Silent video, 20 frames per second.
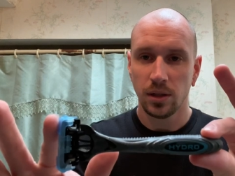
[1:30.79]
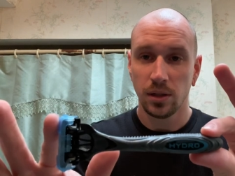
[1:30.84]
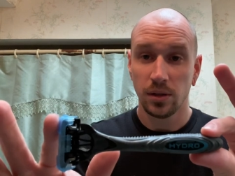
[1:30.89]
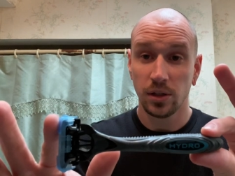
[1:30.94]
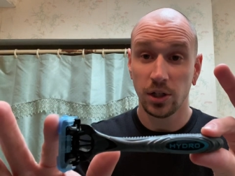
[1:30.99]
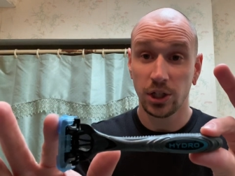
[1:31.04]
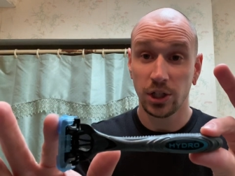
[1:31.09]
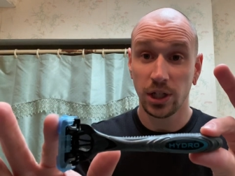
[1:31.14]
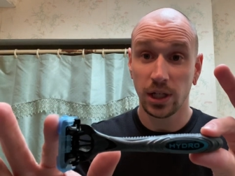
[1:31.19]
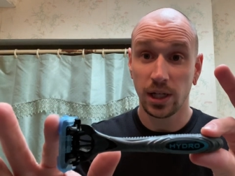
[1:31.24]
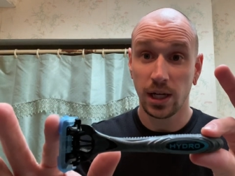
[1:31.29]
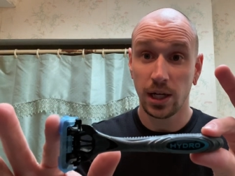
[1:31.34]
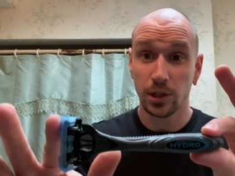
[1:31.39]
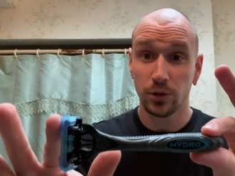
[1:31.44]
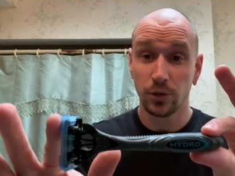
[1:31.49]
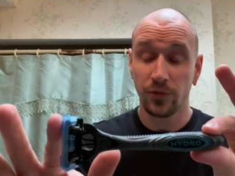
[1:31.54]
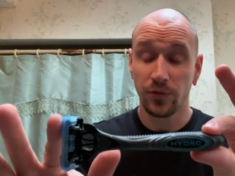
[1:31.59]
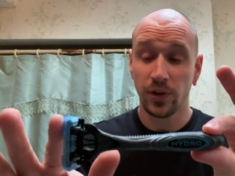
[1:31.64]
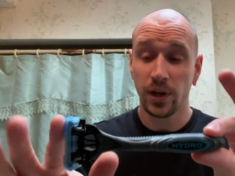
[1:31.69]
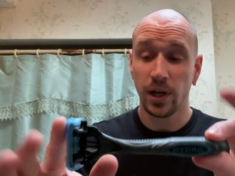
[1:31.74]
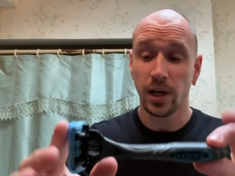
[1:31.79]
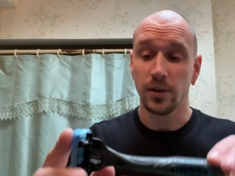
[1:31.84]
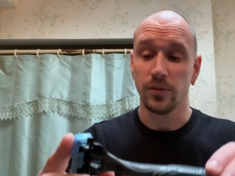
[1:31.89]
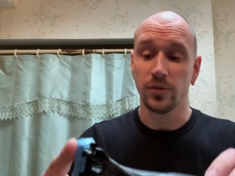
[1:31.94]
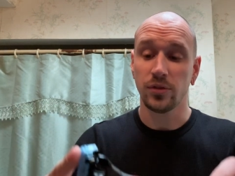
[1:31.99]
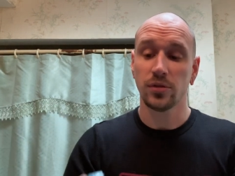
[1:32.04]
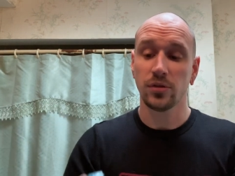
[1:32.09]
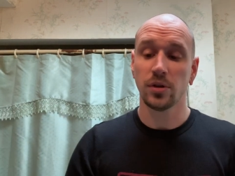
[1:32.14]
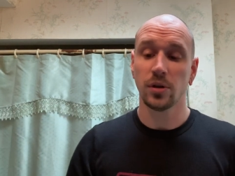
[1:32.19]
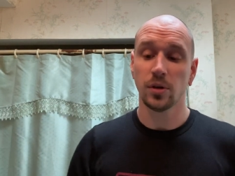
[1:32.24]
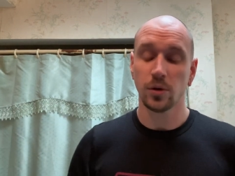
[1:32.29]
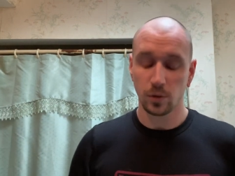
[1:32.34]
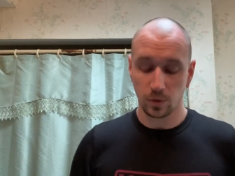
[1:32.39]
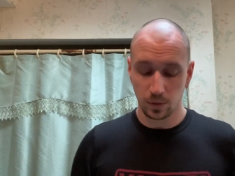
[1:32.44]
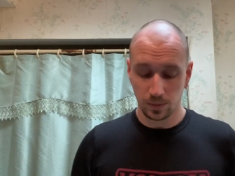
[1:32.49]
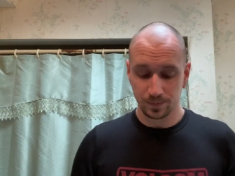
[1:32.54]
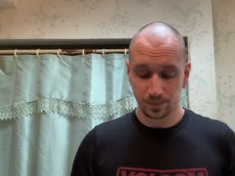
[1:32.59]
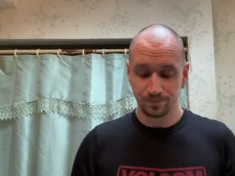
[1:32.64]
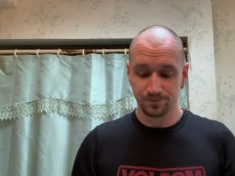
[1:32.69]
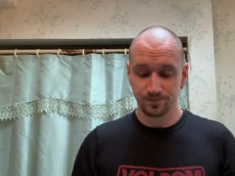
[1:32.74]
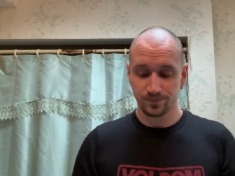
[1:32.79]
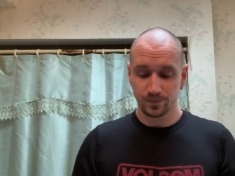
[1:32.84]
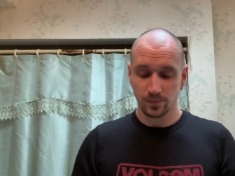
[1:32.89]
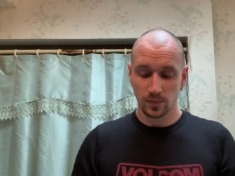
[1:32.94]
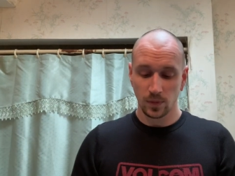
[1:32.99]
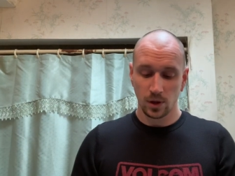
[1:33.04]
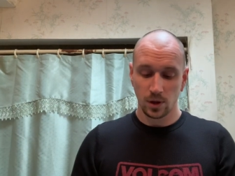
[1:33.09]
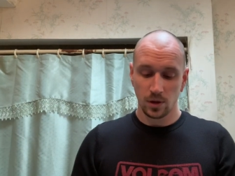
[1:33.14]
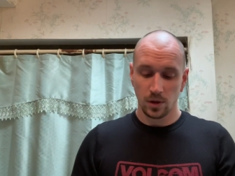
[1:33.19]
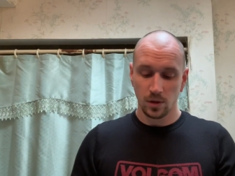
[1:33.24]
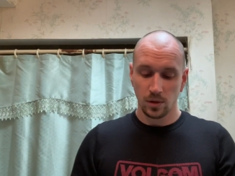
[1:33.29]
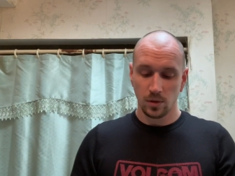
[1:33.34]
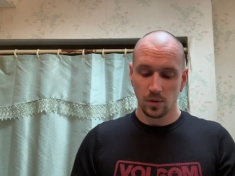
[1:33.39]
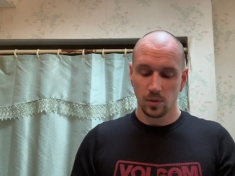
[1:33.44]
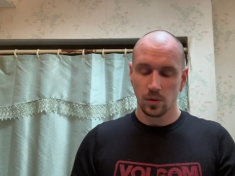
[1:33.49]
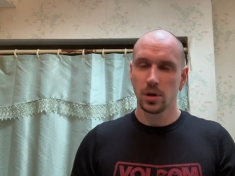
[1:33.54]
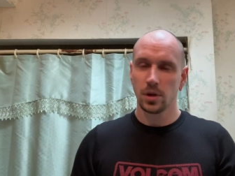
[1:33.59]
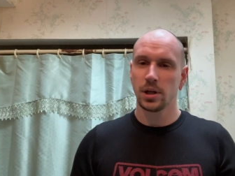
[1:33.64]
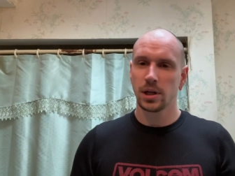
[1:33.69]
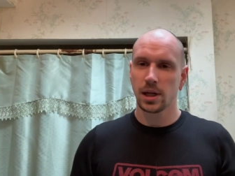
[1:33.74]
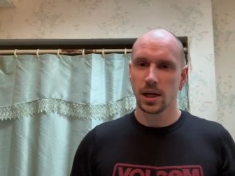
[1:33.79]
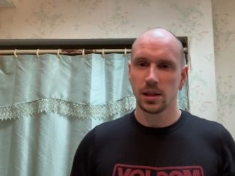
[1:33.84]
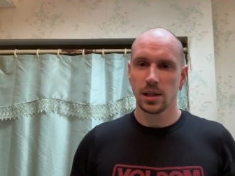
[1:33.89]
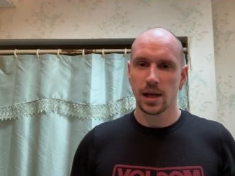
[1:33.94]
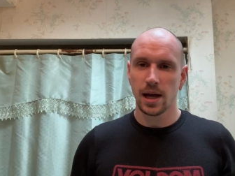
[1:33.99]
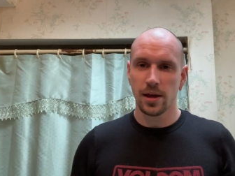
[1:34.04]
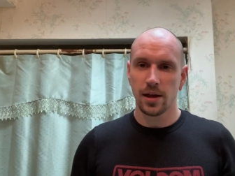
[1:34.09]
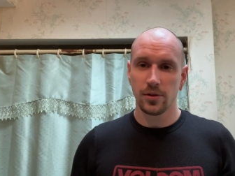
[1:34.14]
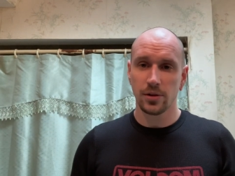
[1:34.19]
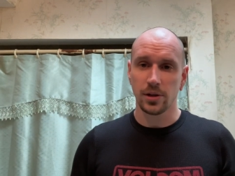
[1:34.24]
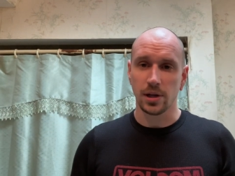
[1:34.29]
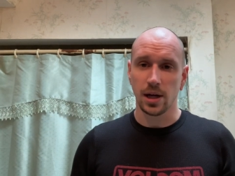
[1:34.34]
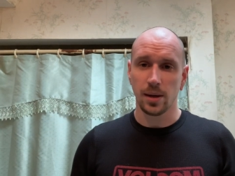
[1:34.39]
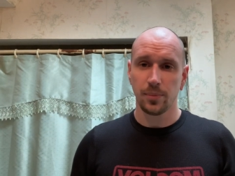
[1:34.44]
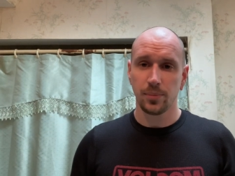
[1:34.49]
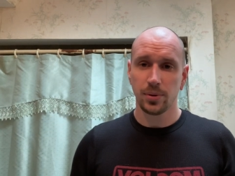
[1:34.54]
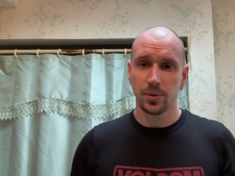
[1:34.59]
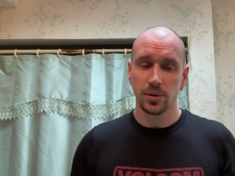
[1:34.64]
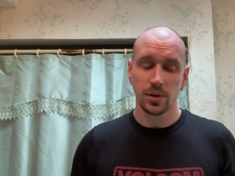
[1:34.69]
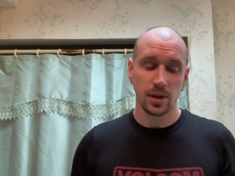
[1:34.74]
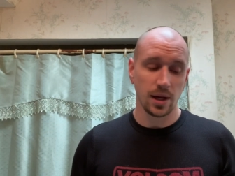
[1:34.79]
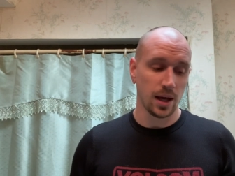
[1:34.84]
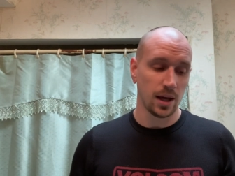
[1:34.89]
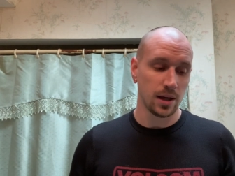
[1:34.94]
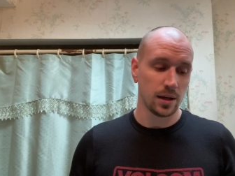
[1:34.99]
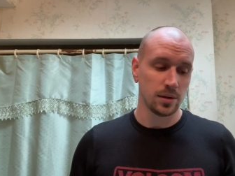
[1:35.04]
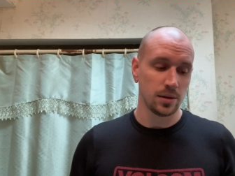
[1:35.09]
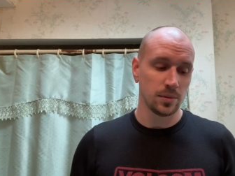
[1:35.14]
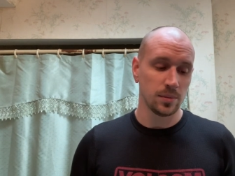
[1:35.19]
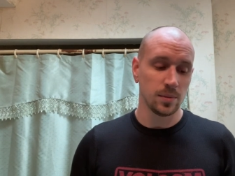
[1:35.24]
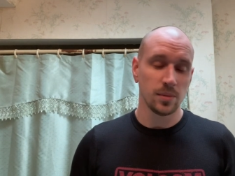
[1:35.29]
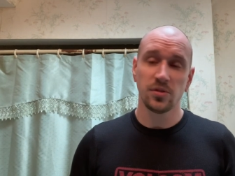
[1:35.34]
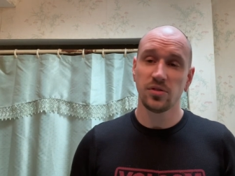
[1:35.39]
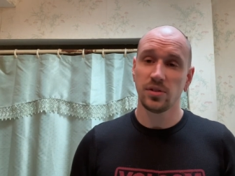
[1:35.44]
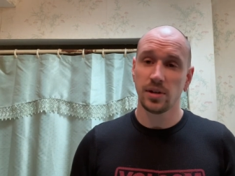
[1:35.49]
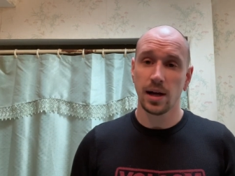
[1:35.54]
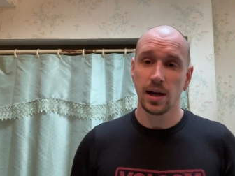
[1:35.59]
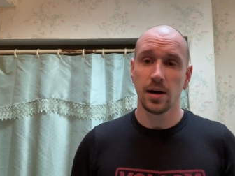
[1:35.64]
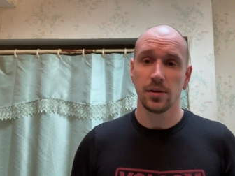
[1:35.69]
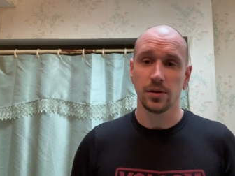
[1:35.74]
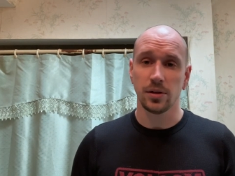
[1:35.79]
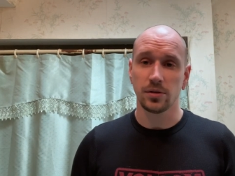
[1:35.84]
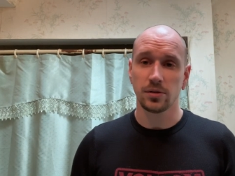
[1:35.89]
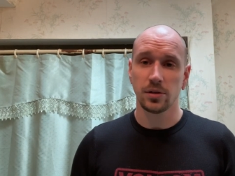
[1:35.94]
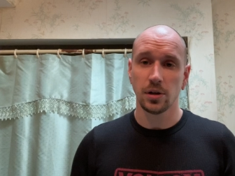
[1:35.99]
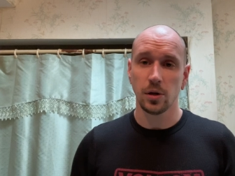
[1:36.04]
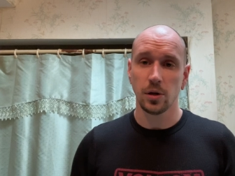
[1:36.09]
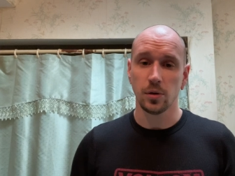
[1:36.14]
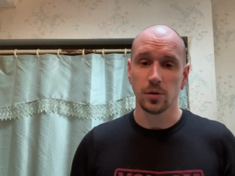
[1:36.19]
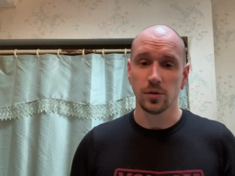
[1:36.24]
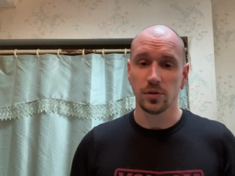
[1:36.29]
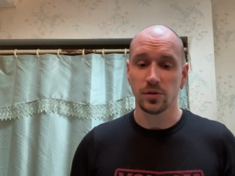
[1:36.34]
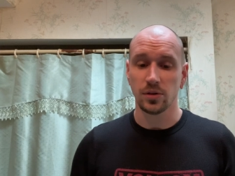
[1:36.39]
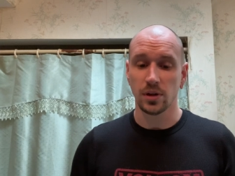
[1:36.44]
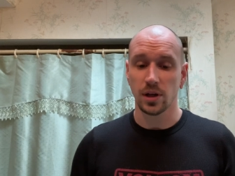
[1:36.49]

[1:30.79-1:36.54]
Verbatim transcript: The Schick Hydro 5. So we're gonna get lathered up and see how this goes.